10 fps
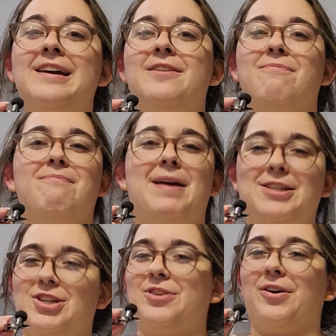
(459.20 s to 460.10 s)

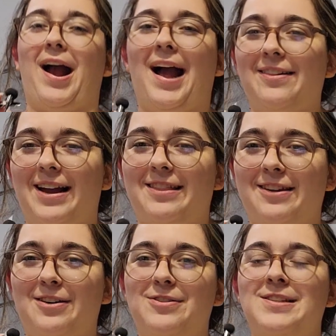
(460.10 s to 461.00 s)
mention or highlight
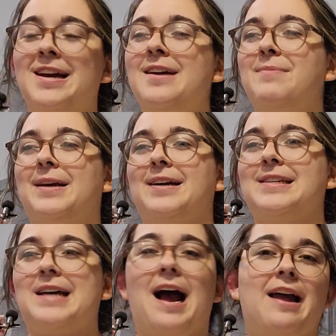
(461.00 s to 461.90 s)
those
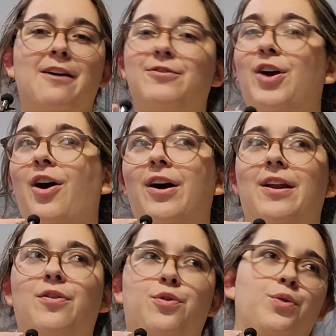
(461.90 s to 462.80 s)
because I have
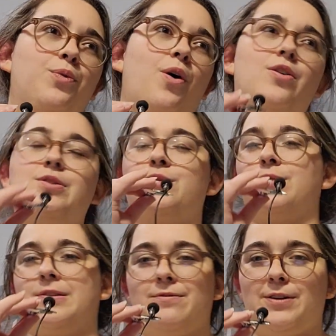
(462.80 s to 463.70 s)
gone through all
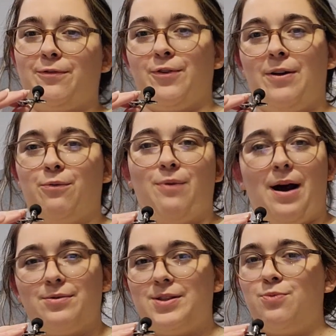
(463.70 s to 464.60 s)
sorts of different
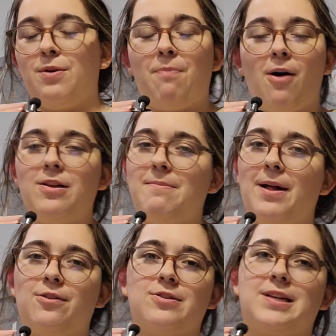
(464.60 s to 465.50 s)
routes with poly
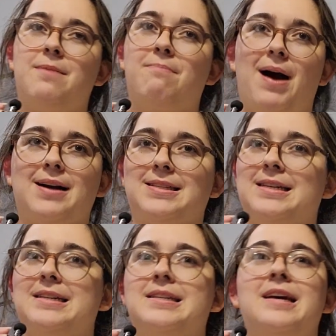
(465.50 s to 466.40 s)
mailers and
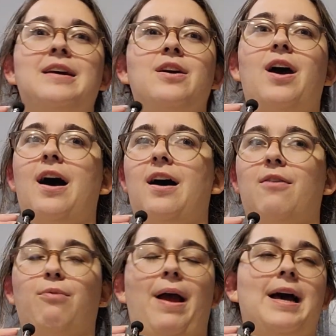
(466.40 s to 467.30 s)
boxes.
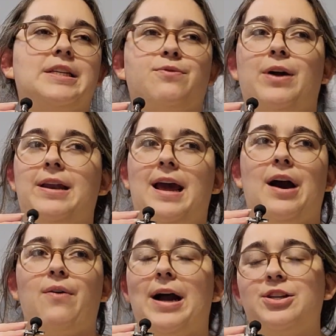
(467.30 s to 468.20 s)
As of right
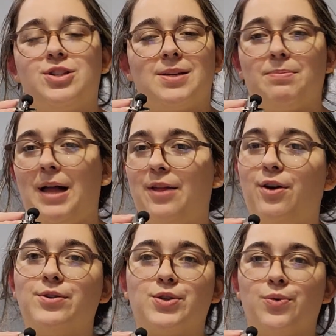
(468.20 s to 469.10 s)
now, I just supply
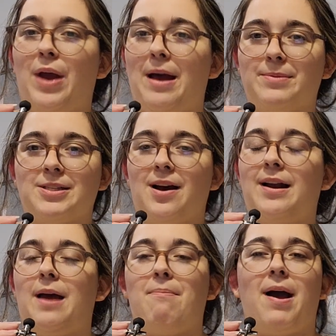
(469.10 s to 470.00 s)
those through
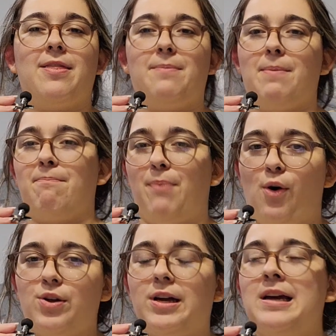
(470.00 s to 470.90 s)
Amazon. I buy them in
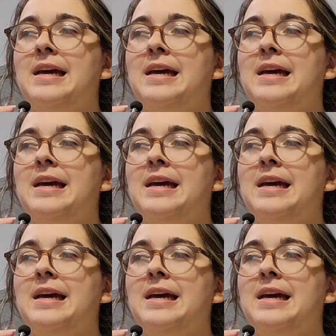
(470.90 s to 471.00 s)
bulk,